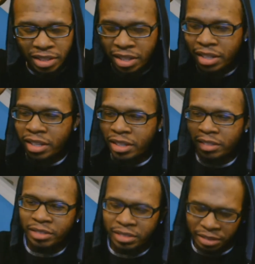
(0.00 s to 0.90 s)
and
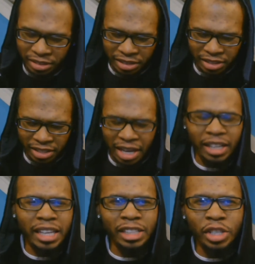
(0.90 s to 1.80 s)
got to
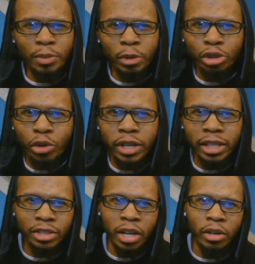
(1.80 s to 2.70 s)
catch up on
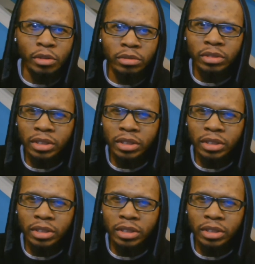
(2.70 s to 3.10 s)
Treadstone.